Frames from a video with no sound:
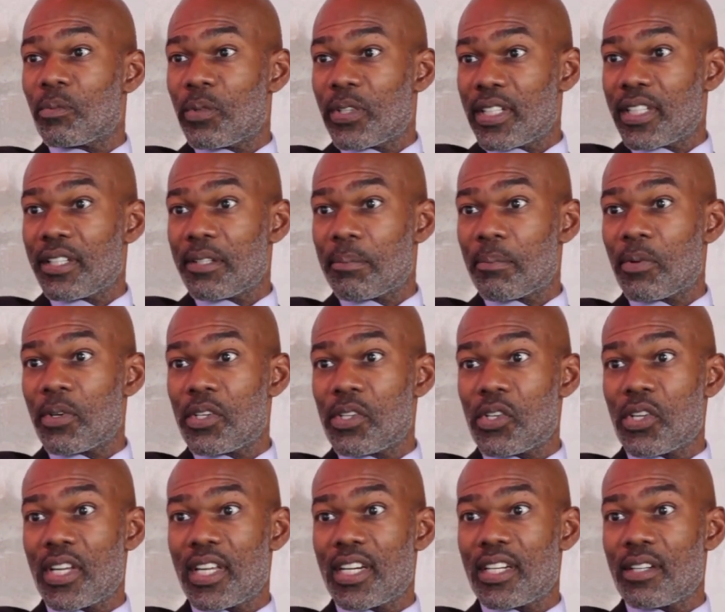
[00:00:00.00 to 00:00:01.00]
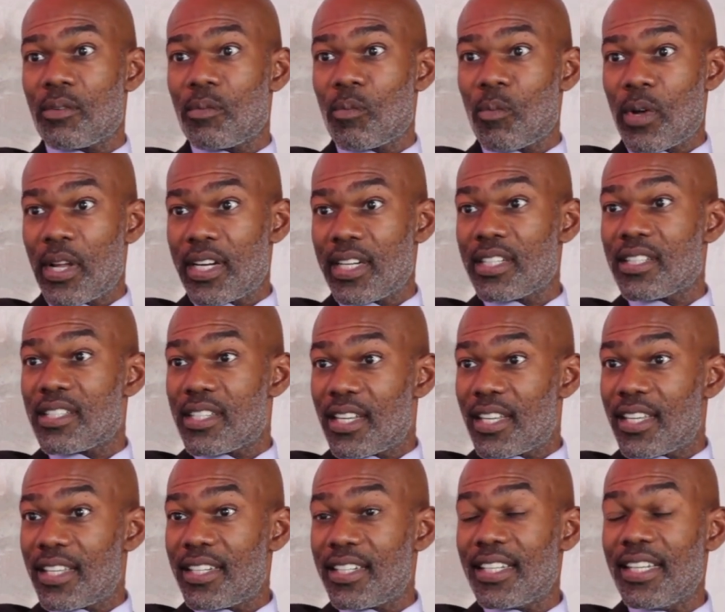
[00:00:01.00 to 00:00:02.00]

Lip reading: really appreciated what it did.